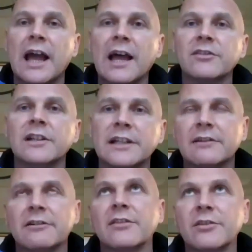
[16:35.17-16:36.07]
as a
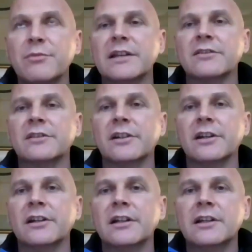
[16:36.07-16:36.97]
leader, as a
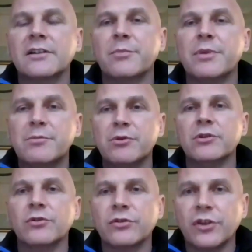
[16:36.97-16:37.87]
minister, the people
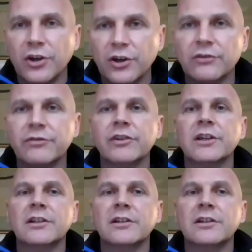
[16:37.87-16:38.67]
you serve,